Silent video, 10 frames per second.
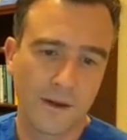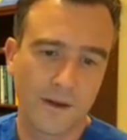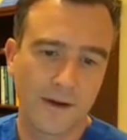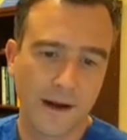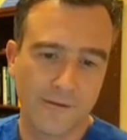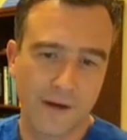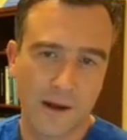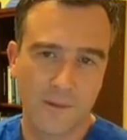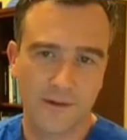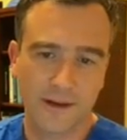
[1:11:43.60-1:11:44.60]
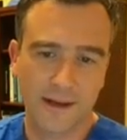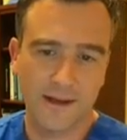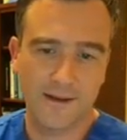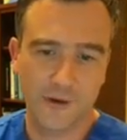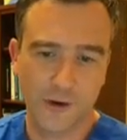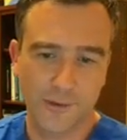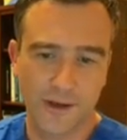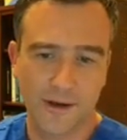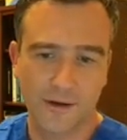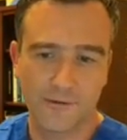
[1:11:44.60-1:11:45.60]
diaphragm is a key
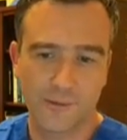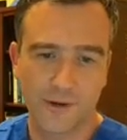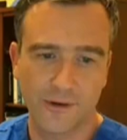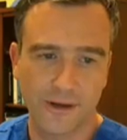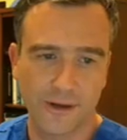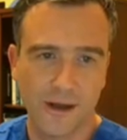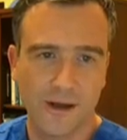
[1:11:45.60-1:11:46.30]
determinant of your ability